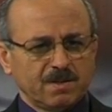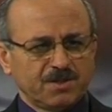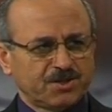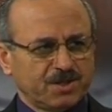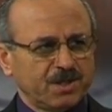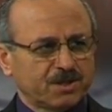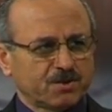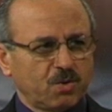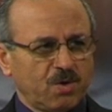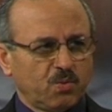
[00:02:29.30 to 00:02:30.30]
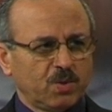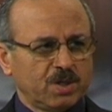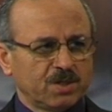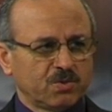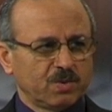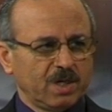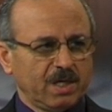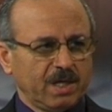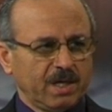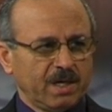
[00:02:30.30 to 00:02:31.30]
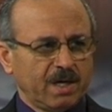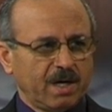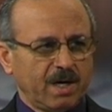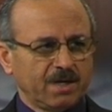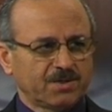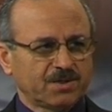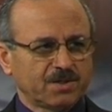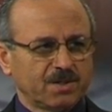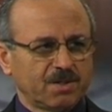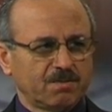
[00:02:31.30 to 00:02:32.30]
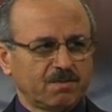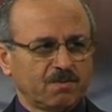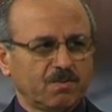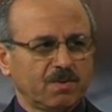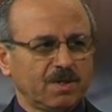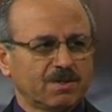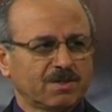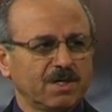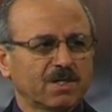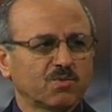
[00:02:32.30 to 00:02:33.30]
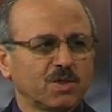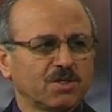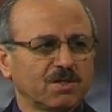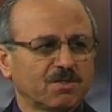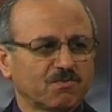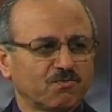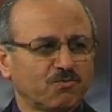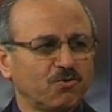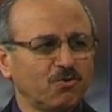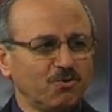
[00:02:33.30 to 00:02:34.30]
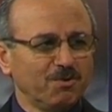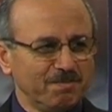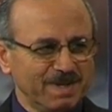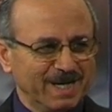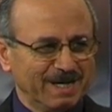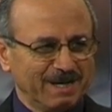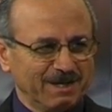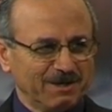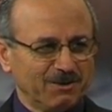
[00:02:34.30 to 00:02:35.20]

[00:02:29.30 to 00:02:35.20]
sticks to a word, really, it sticks with its full meaning.